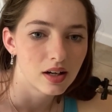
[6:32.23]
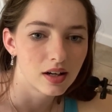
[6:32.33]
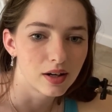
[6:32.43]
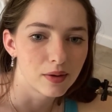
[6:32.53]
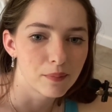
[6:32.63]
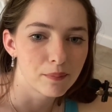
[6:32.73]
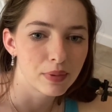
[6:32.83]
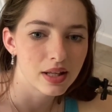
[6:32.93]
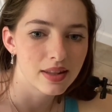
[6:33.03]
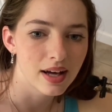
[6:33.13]

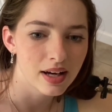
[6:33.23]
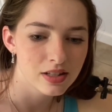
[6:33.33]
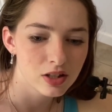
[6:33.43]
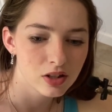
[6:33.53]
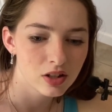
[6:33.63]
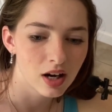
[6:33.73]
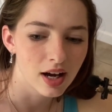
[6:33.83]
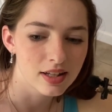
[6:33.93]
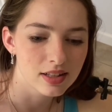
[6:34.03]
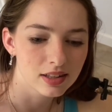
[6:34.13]
But that year,
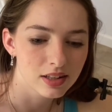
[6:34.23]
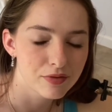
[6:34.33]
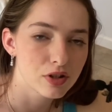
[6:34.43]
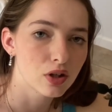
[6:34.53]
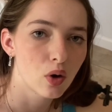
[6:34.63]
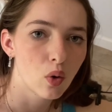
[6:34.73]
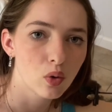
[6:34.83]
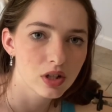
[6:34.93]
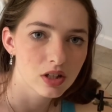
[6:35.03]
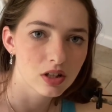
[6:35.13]
I lived the
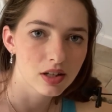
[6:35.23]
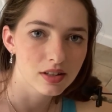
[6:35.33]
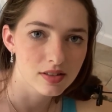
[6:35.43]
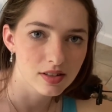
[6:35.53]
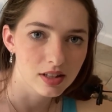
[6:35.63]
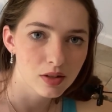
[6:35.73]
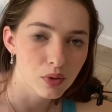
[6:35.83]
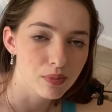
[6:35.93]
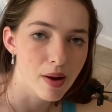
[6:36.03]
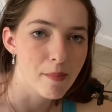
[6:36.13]
whole year in the city
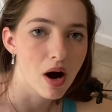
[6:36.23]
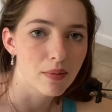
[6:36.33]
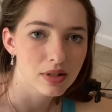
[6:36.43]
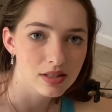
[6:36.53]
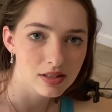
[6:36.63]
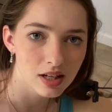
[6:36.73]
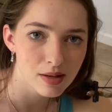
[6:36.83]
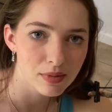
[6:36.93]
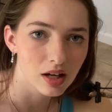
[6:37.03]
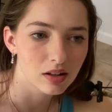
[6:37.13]
with my mom this
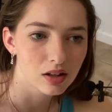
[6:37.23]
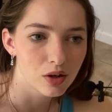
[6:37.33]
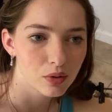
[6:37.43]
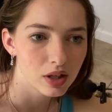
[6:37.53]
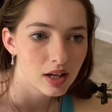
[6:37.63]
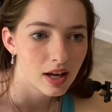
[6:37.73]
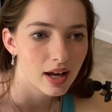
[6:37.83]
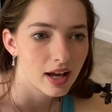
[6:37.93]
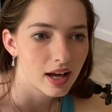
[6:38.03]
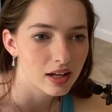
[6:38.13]
time, not alone,
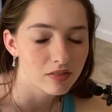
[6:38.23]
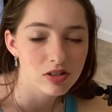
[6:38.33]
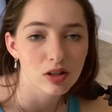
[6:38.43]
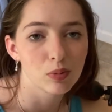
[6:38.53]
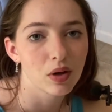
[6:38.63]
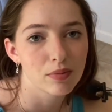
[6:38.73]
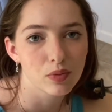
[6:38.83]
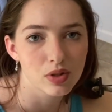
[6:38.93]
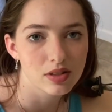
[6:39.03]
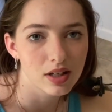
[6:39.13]
and every single apartment
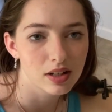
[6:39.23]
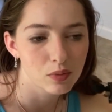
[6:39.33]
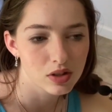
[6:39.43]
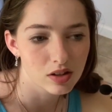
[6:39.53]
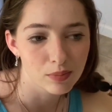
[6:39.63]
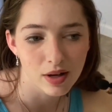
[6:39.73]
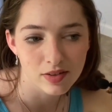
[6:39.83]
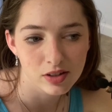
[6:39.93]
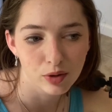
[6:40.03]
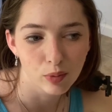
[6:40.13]
we stayed in was either
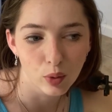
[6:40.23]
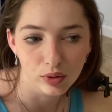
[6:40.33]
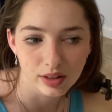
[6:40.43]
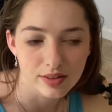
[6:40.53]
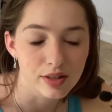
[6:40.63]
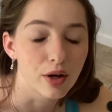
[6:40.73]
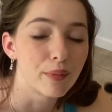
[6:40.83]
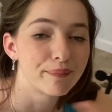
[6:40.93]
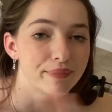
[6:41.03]
musty or moldy, so